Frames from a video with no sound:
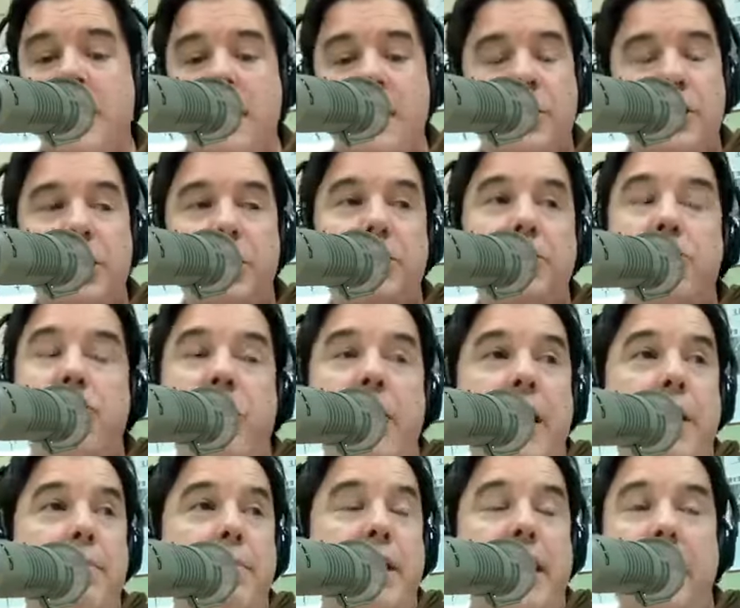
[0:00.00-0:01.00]
she's a
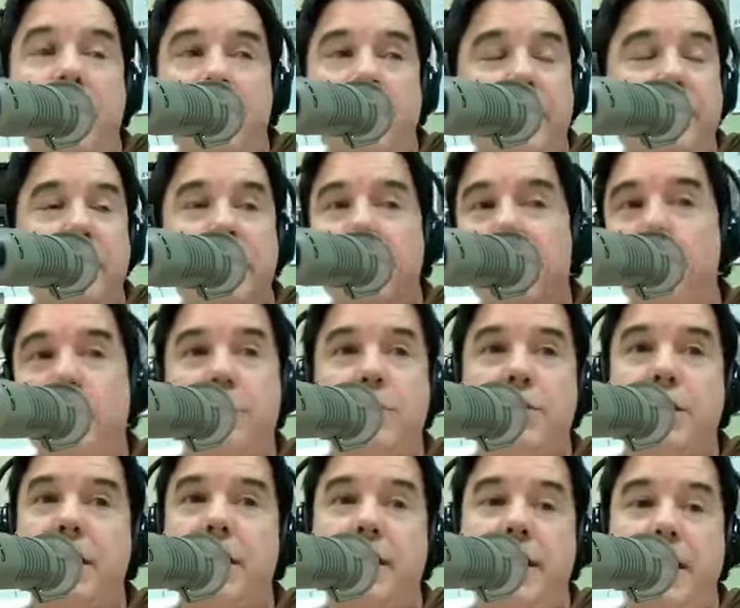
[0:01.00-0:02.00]
tramp, and I don't have to deal with
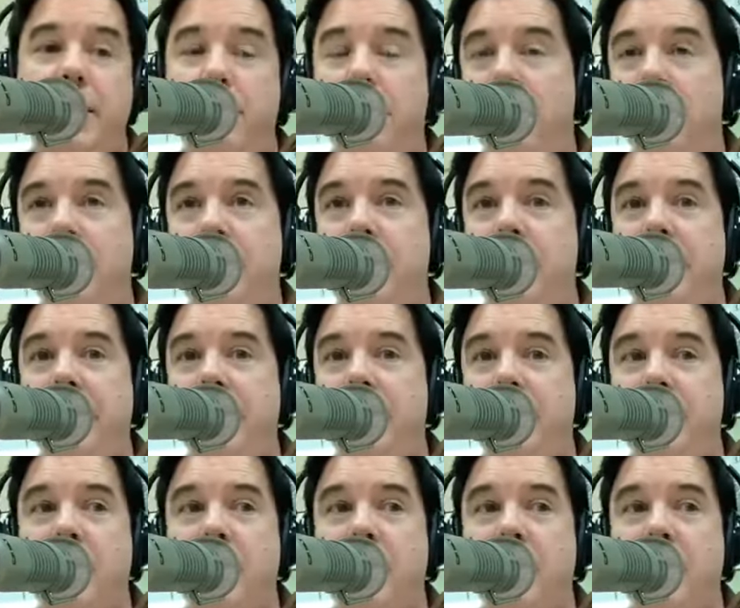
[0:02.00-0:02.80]
Lucille anymore, Stephen.